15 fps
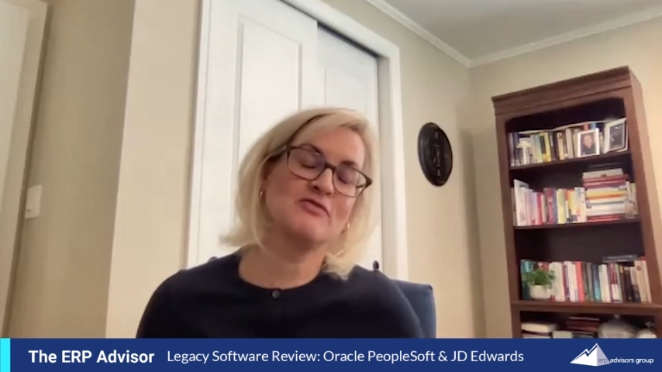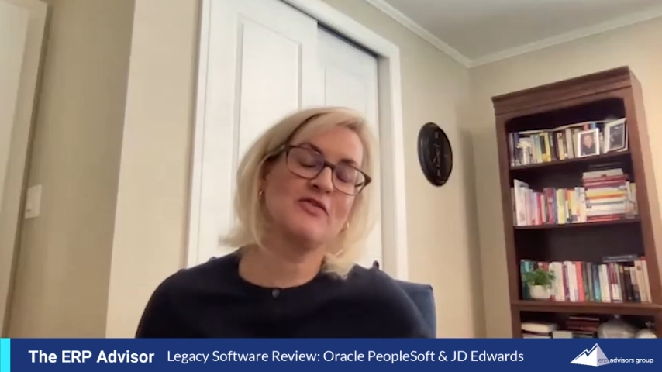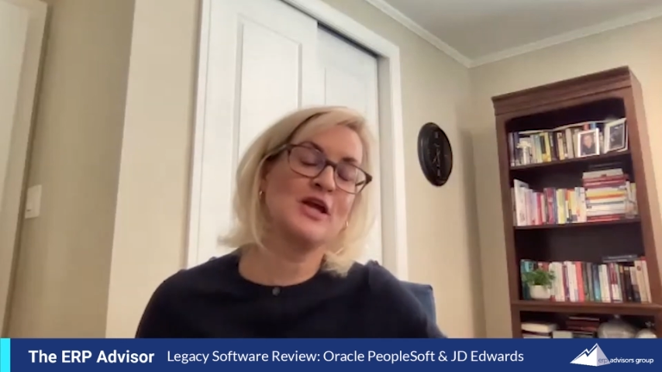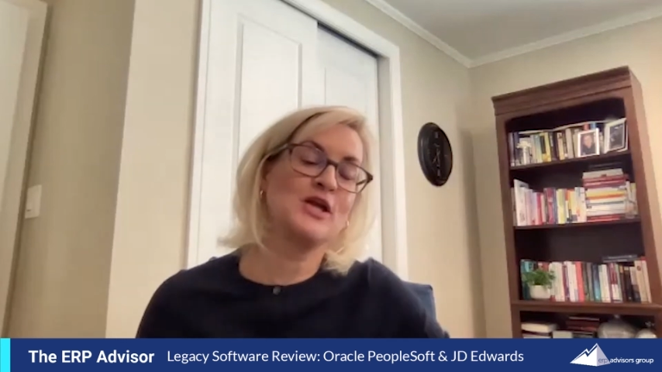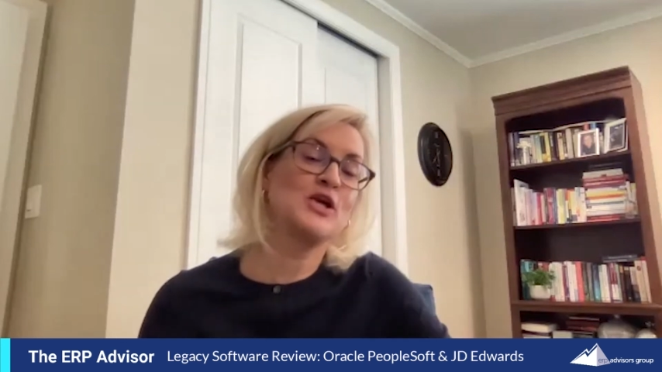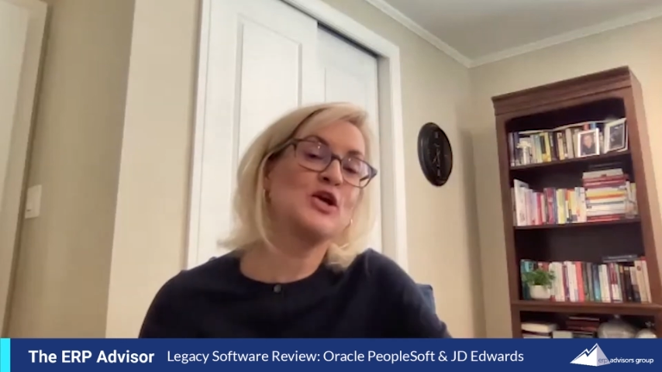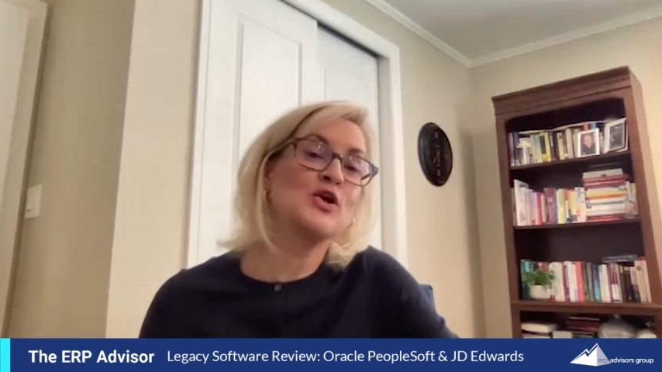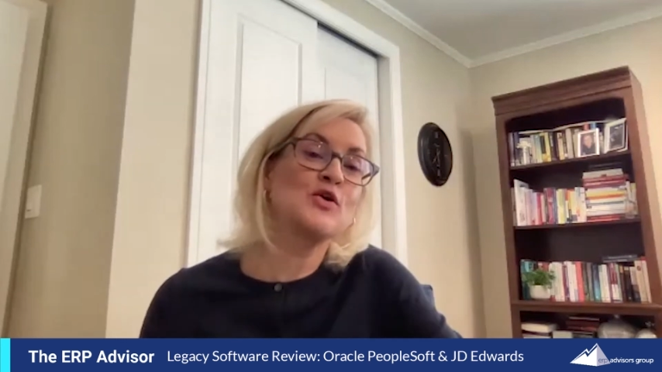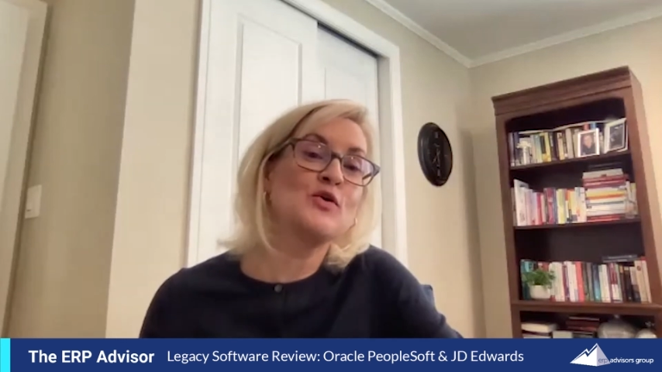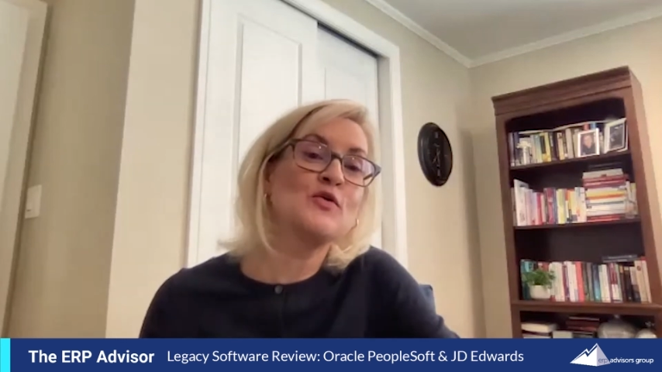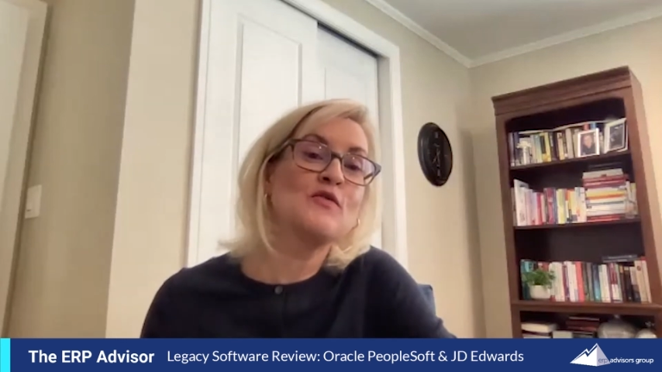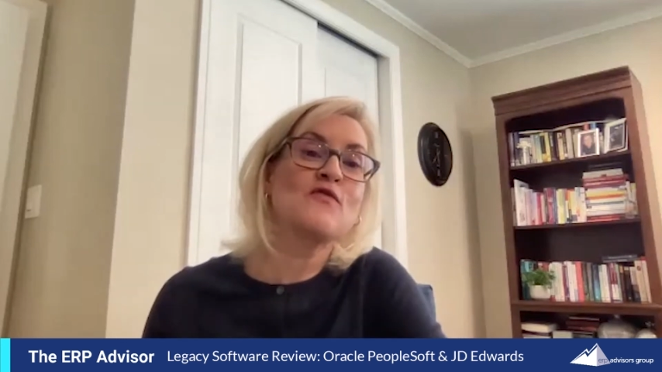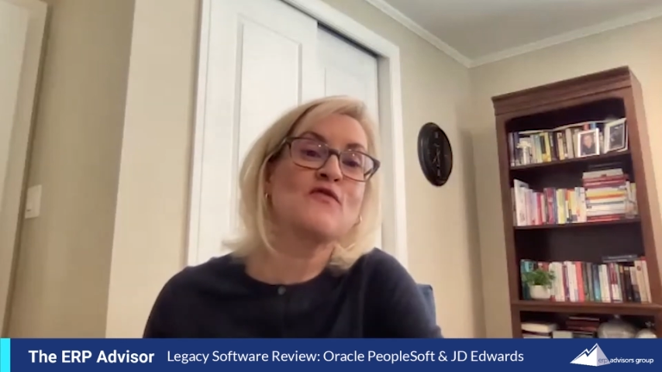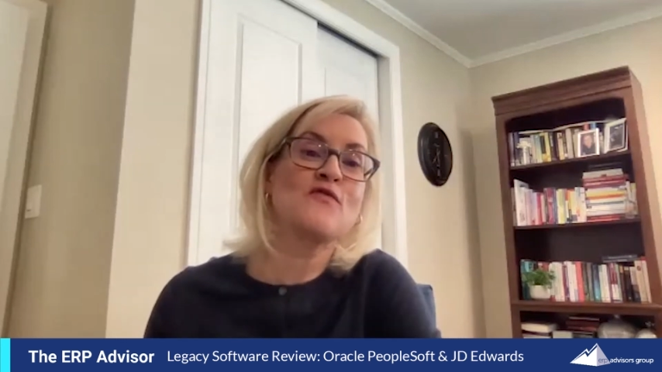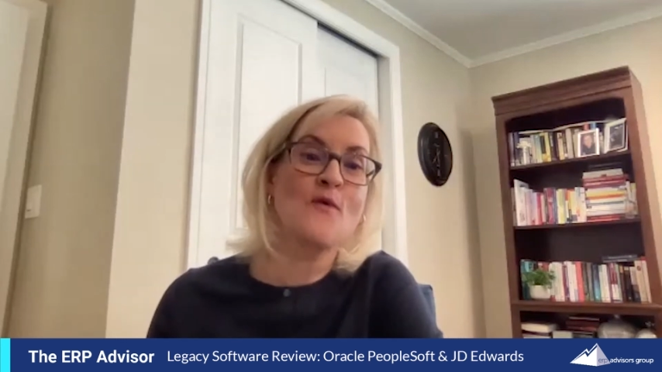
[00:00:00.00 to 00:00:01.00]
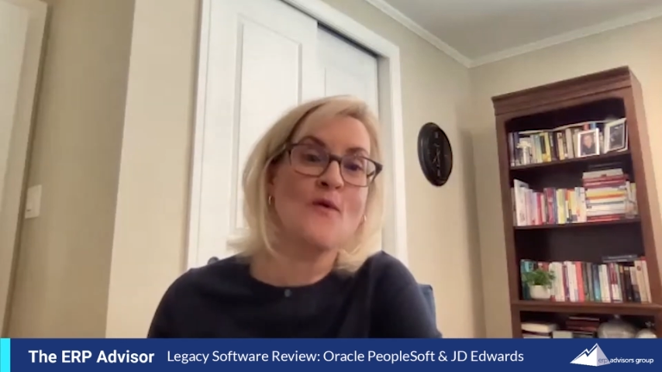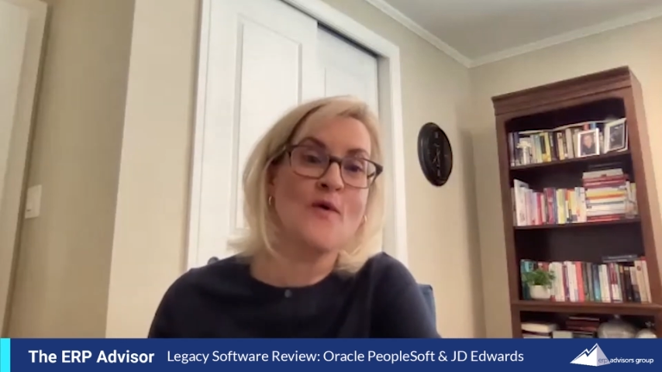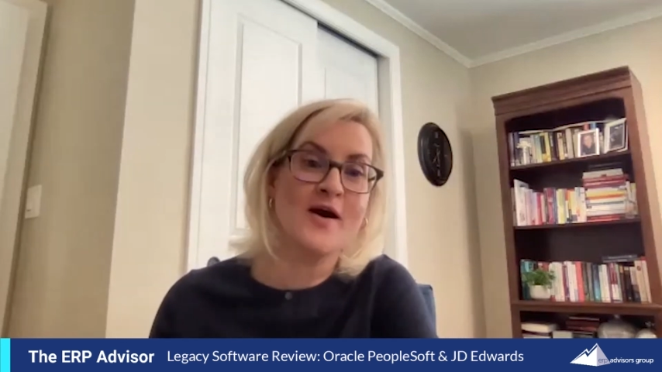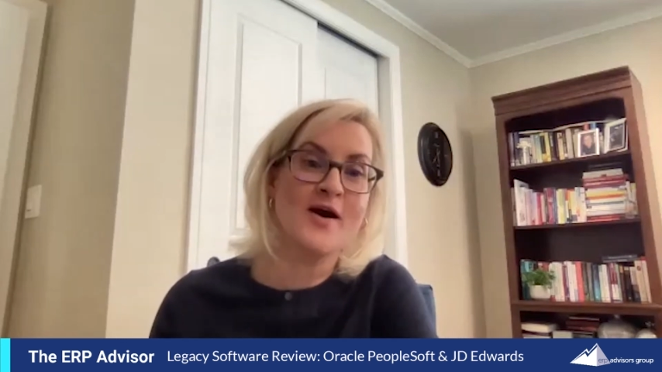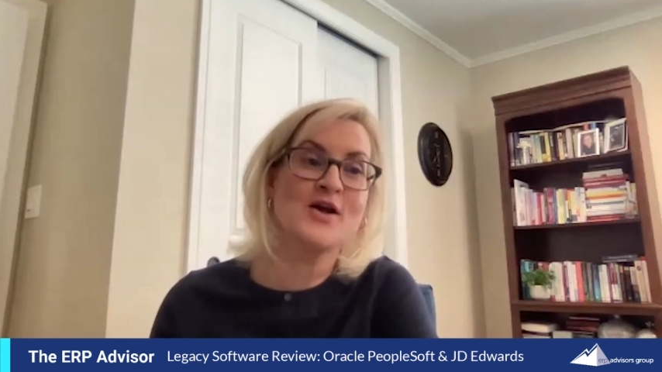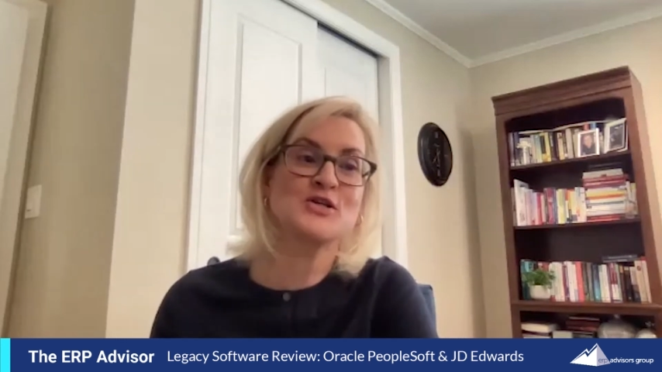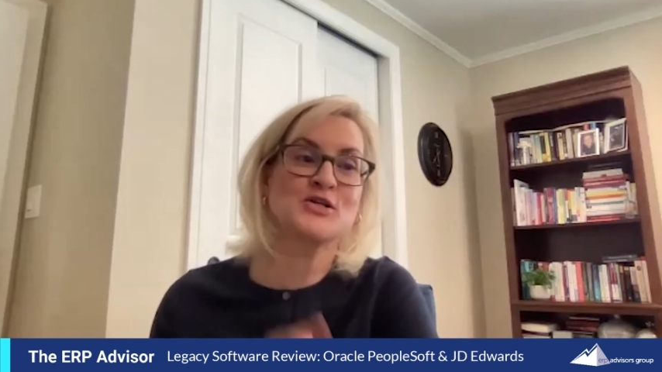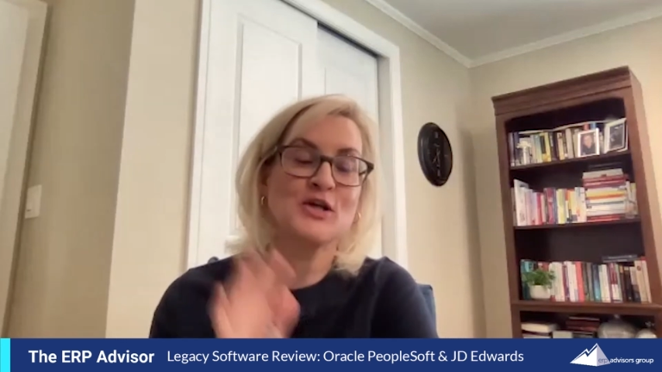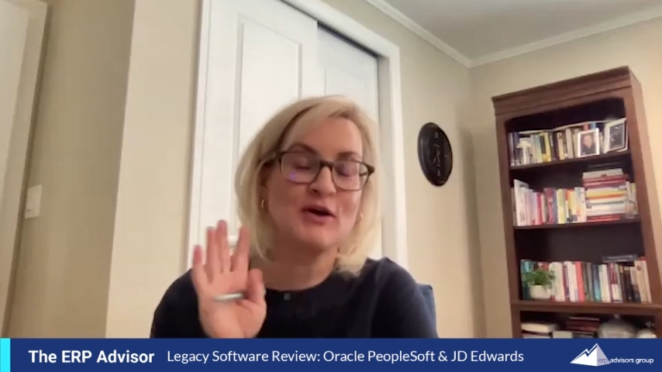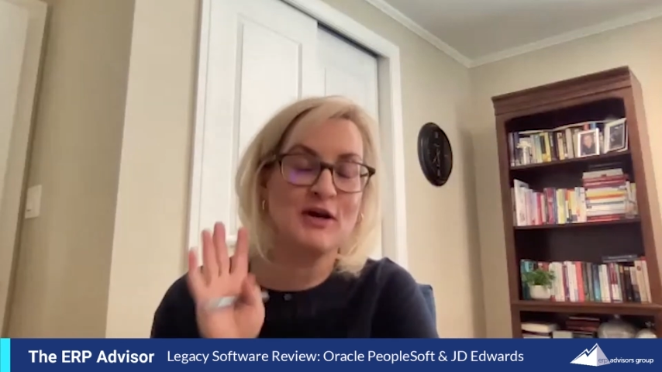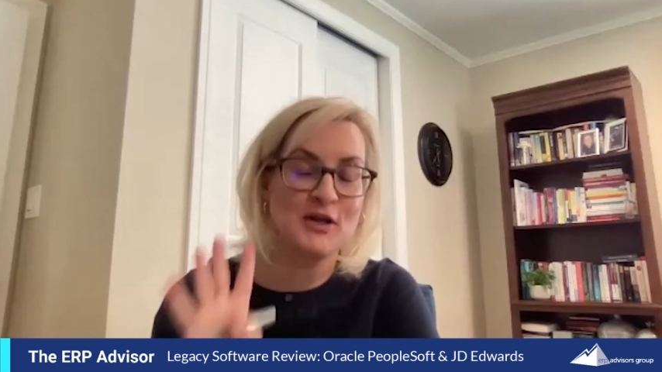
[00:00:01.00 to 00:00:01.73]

Thank you for sharing